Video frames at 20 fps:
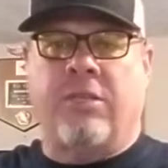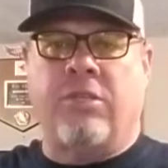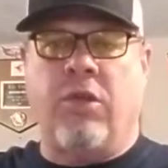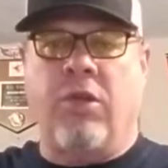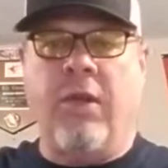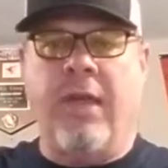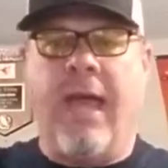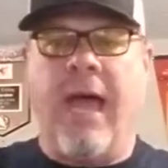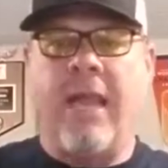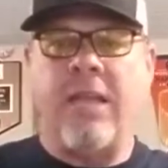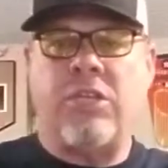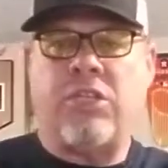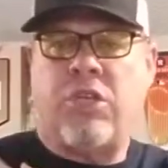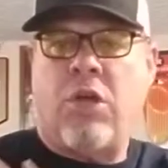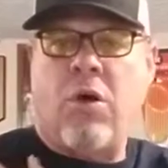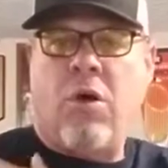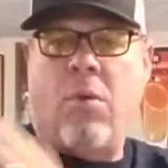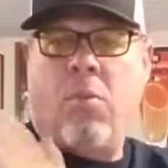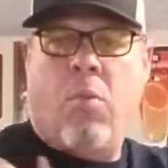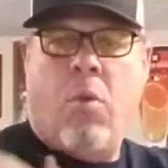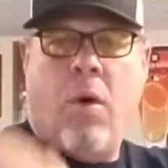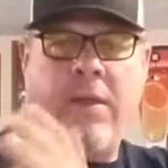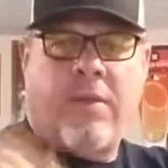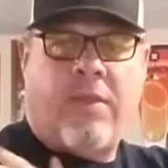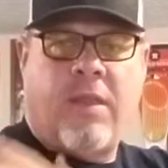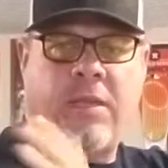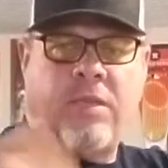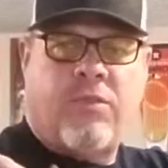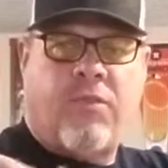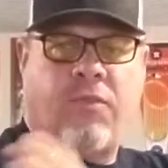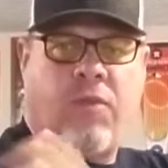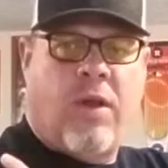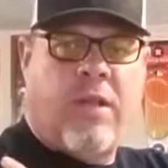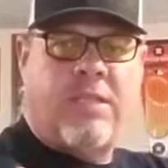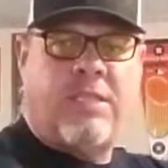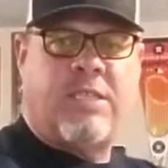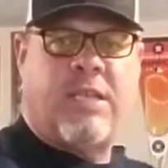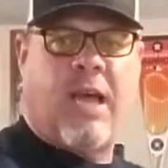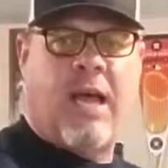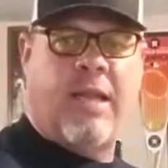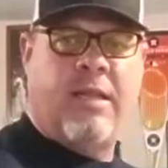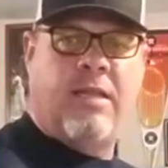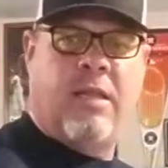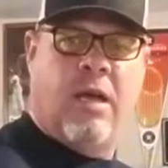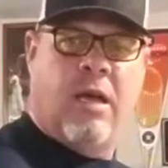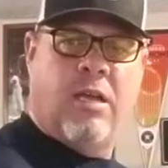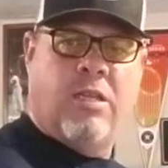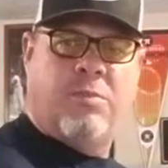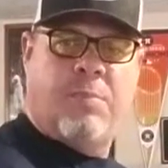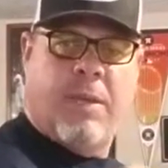So you gotta show them what this front side does,